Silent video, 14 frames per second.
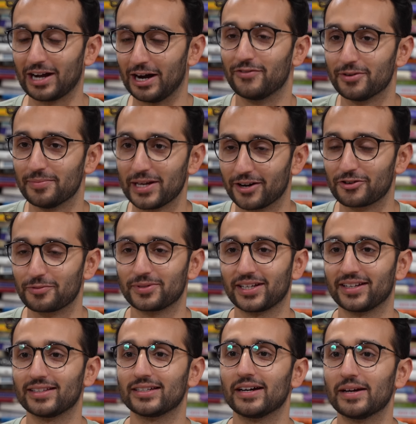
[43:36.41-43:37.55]
cover me one hundred percent
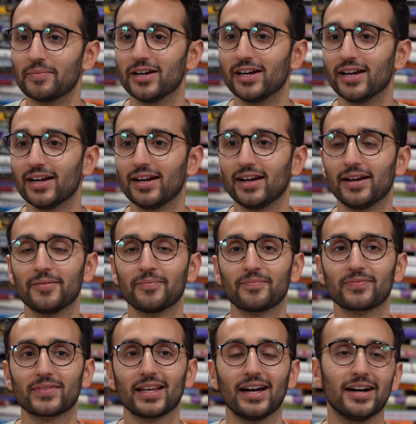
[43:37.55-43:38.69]
of the time.
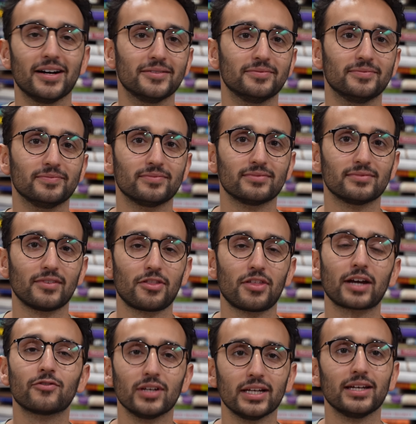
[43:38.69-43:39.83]
Um,
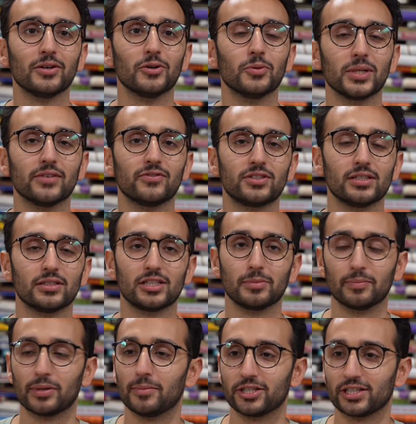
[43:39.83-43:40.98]
Thankfully, we have still
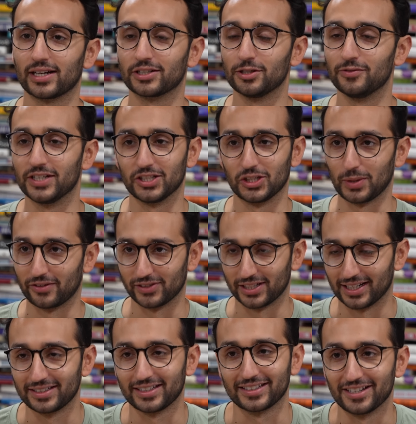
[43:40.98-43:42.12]
been publishing like two videos a week for the
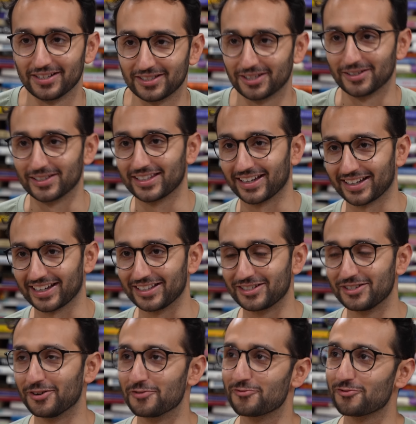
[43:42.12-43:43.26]
last six years. So it's like, it's
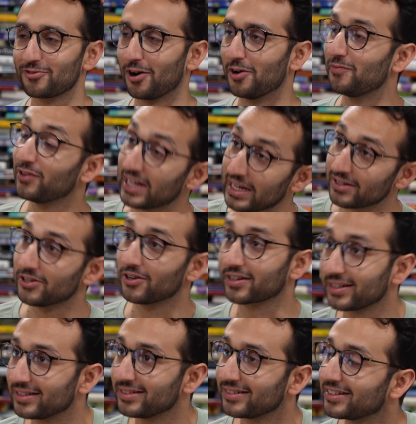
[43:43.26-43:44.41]
not, hopefully you're not
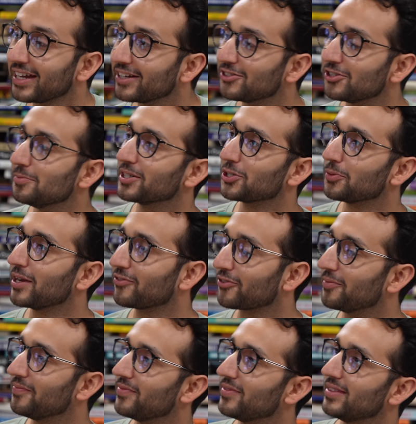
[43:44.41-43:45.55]
going to take too much away
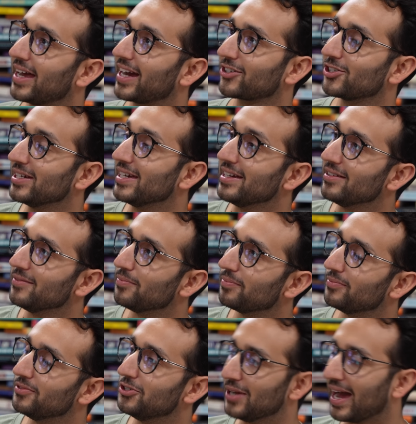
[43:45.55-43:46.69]
from actually
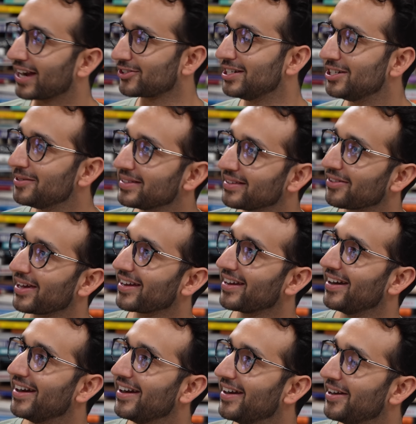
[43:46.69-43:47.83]
actually doing the thing.
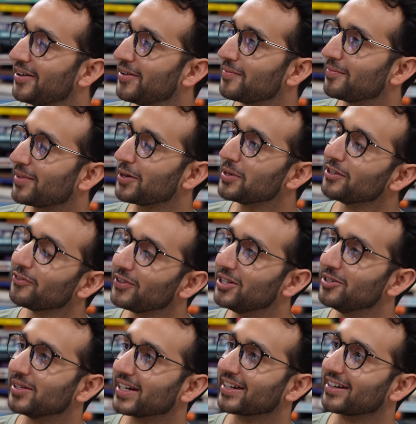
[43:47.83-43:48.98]
But I wonder for
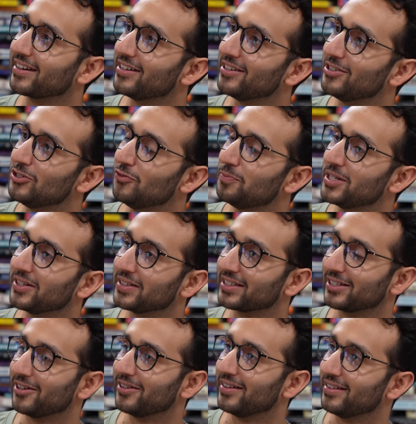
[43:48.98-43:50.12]
you, like you've been doing this a
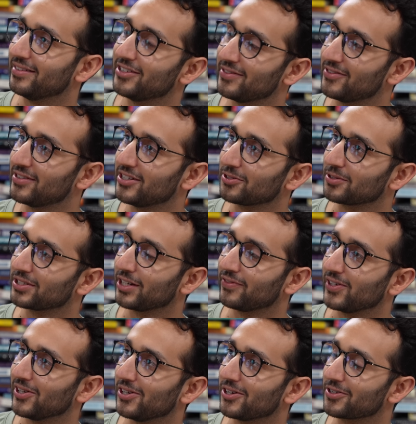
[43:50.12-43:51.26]
lot, the, the, this sort of stuff a
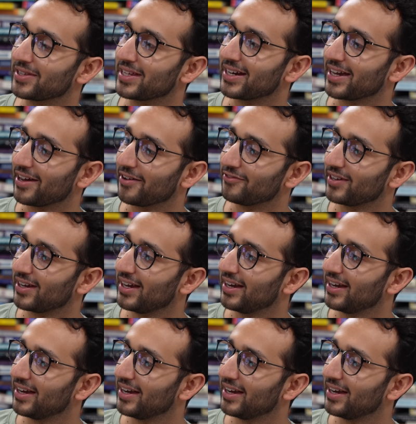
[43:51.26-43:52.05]
lot longer than I have.